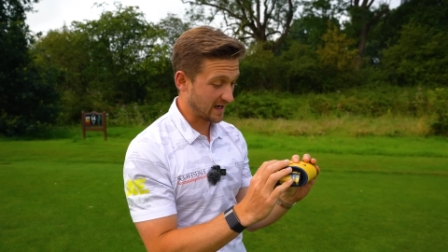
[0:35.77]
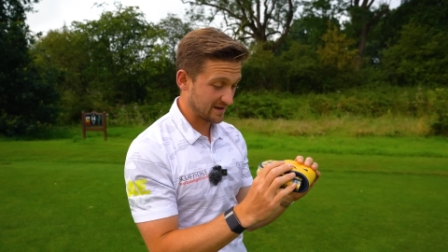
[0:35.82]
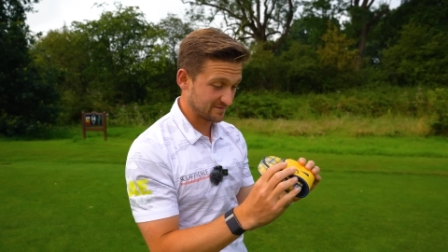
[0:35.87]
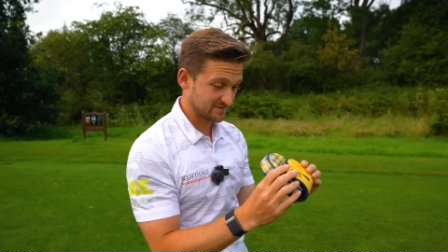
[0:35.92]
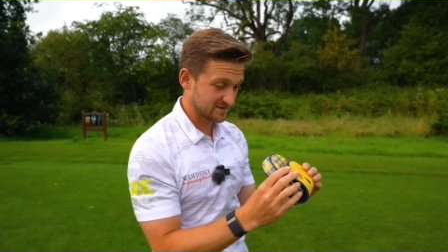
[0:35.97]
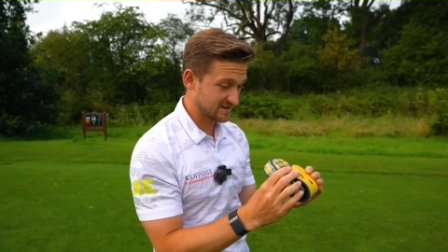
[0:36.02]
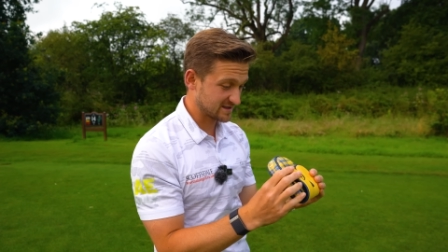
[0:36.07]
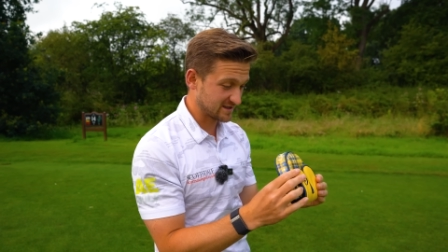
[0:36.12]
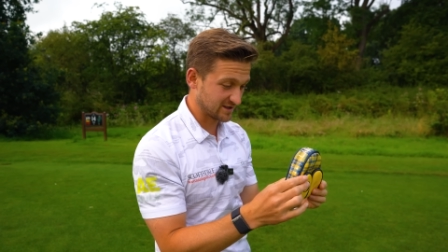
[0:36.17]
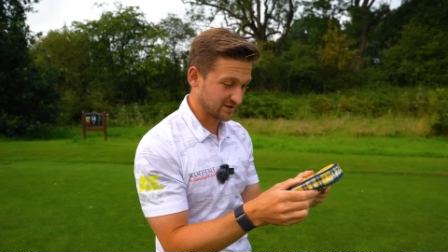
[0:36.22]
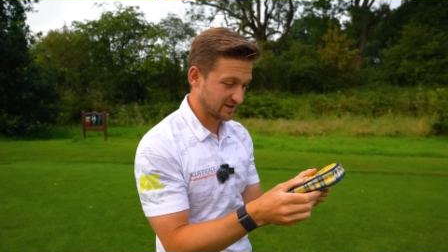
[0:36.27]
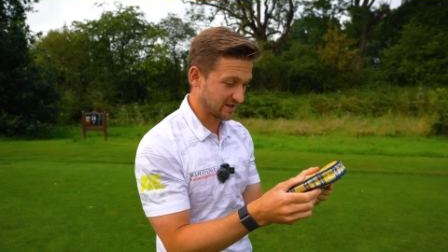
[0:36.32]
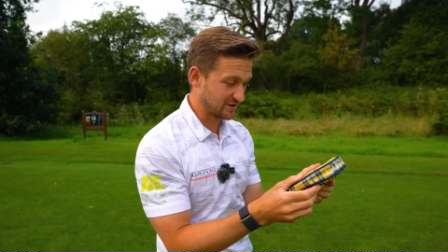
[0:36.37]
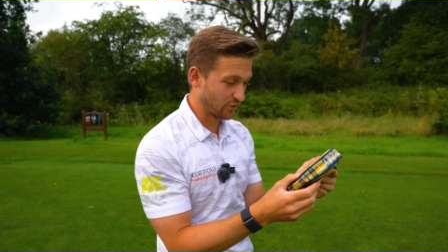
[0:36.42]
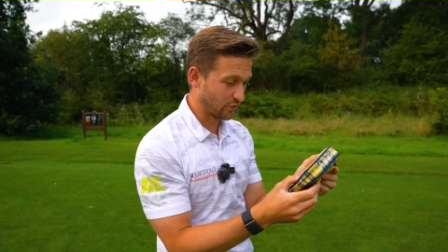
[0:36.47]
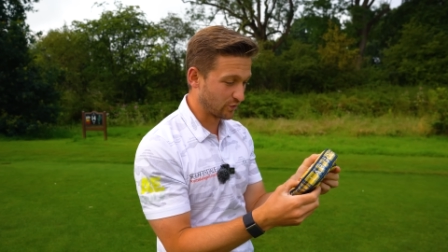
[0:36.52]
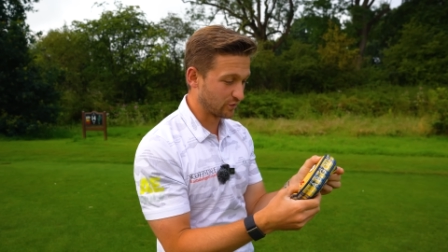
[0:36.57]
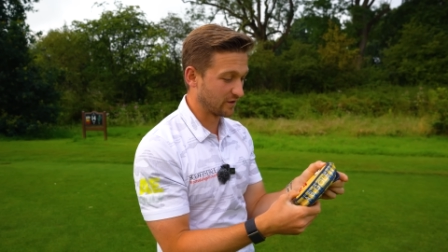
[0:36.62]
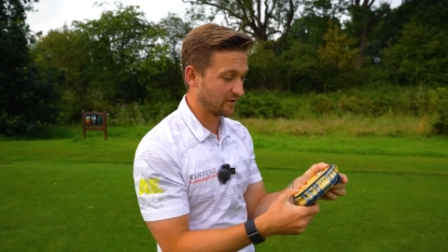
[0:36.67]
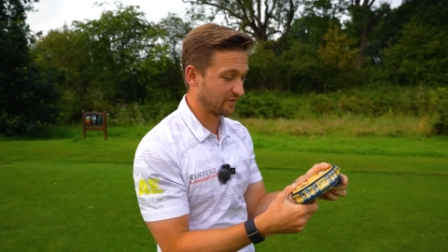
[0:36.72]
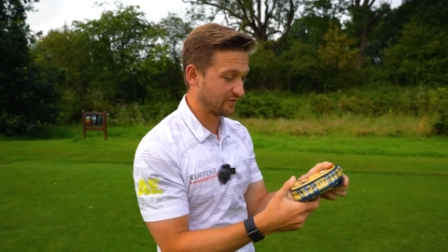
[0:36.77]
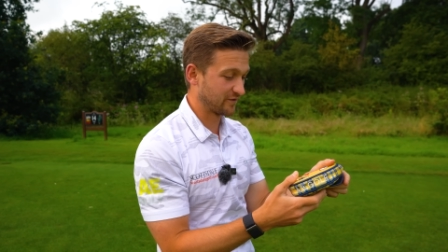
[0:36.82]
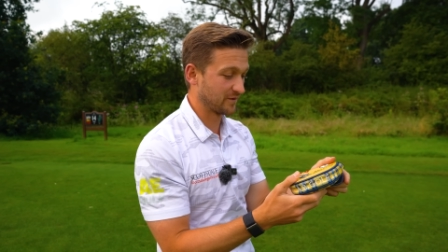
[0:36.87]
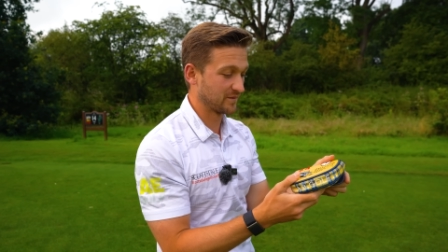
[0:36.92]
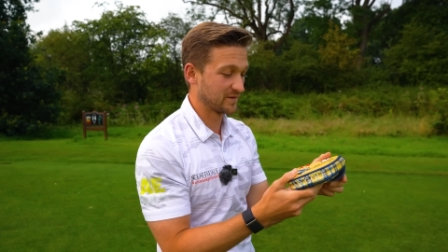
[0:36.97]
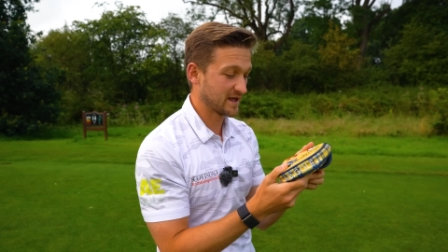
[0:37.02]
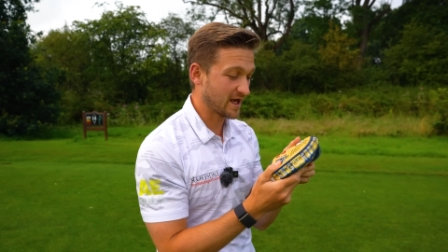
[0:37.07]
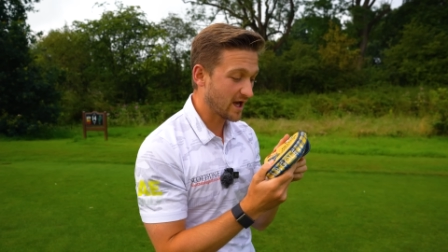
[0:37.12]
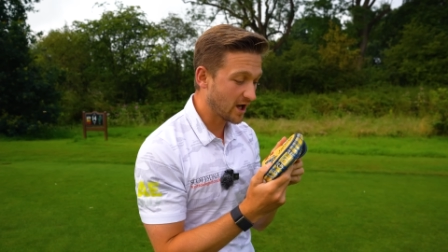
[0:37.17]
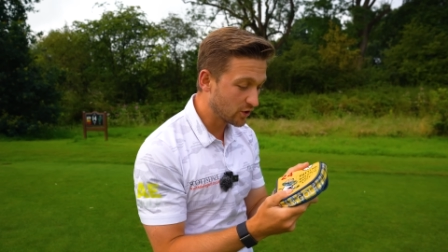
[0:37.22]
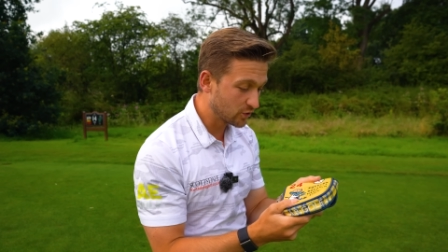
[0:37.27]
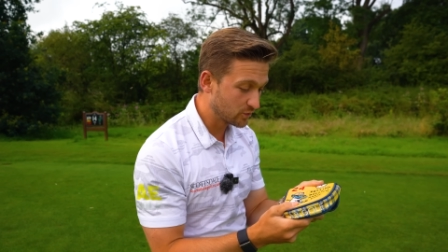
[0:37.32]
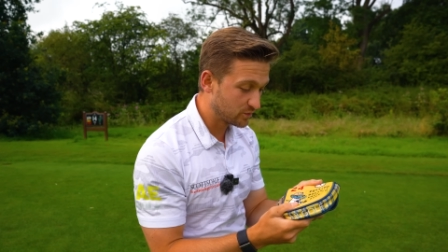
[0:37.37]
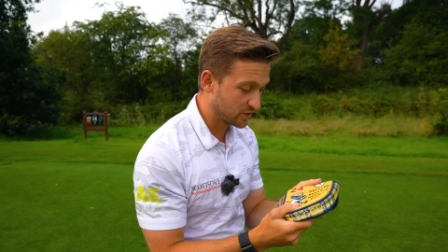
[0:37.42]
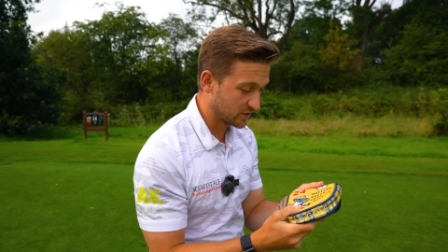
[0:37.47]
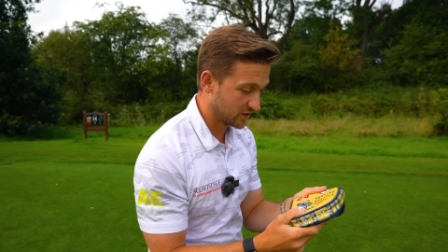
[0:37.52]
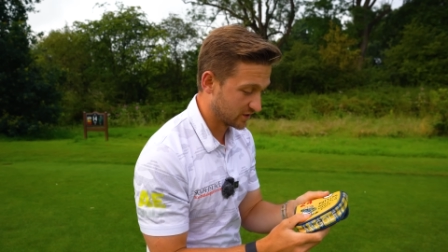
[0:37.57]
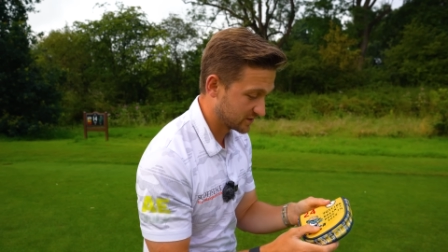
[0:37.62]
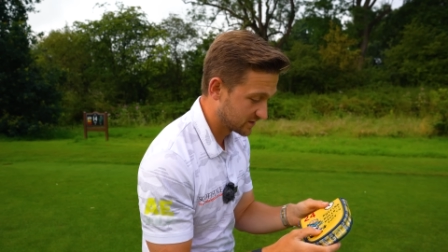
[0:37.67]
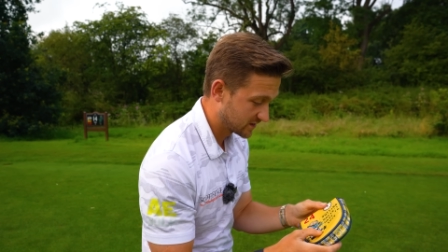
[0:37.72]
I'm still in awe of from the
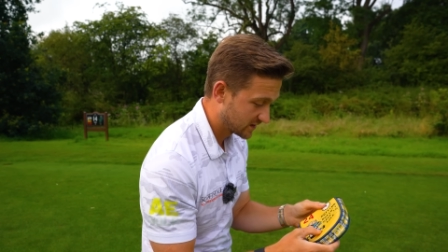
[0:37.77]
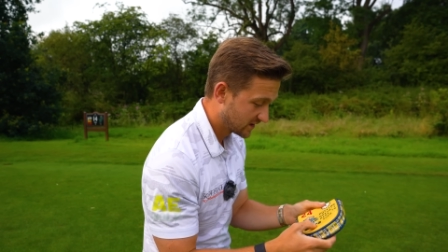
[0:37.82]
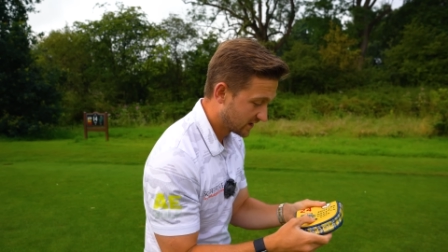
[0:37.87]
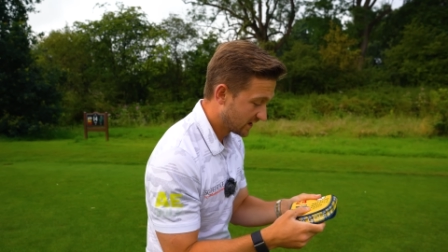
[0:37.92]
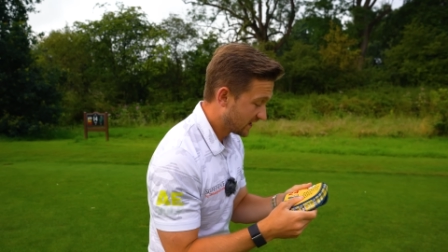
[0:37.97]
Open.